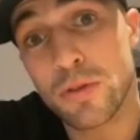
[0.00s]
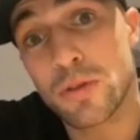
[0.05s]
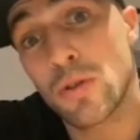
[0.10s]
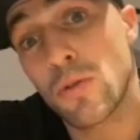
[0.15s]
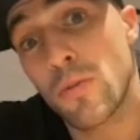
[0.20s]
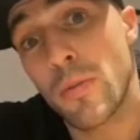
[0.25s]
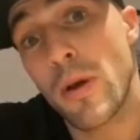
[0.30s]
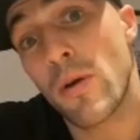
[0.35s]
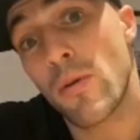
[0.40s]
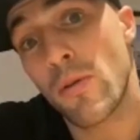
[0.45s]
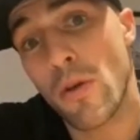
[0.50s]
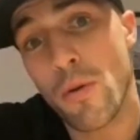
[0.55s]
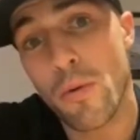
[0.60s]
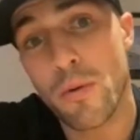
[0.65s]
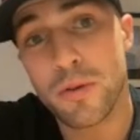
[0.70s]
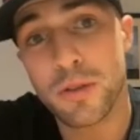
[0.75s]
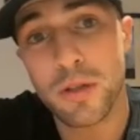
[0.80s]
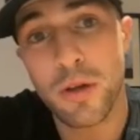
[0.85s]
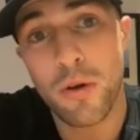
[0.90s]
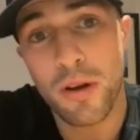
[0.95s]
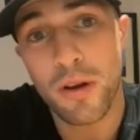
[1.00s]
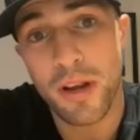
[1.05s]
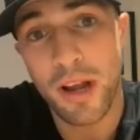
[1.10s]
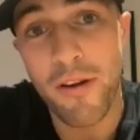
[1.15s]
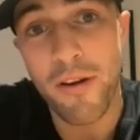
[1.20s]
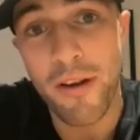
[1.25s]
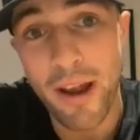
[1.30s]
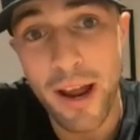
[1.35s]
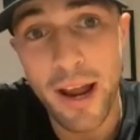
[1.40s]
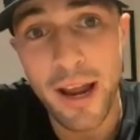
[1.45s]
took me out there was called
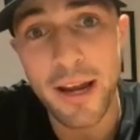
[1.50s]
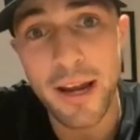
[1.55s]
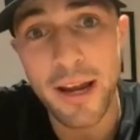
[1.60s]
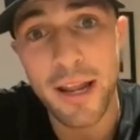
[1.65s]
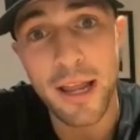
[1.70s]
Gary Hyde.